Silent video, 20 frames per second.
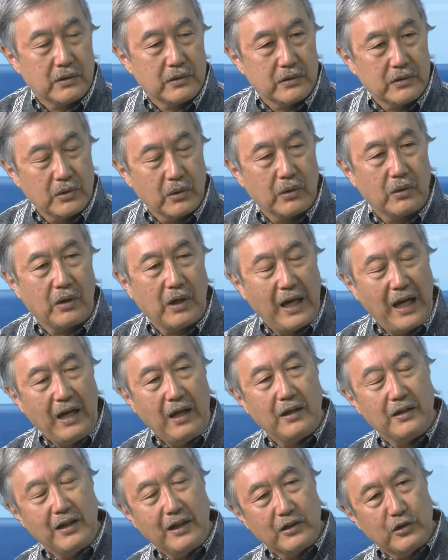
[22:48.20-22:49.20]
So
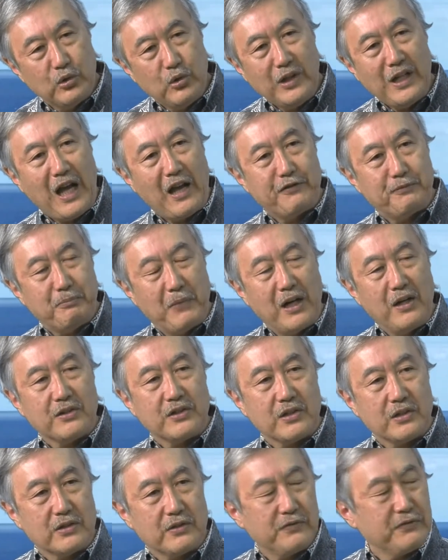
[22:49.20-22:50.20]
uh, two and a half months
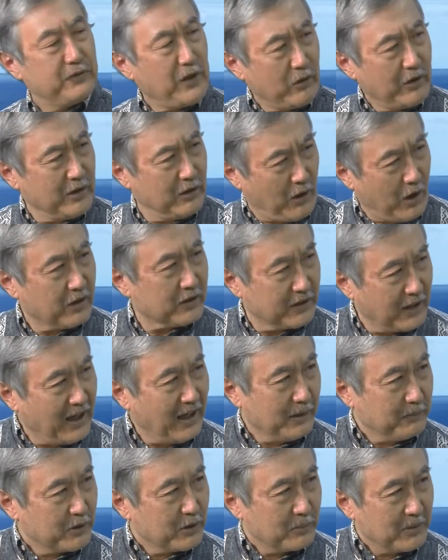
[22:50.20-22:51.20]
is a very long
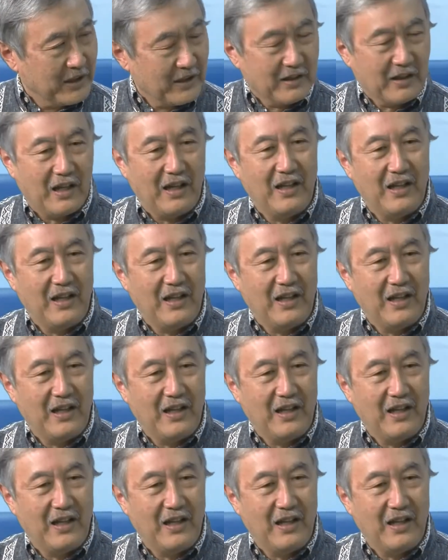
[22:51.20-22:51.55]
time to me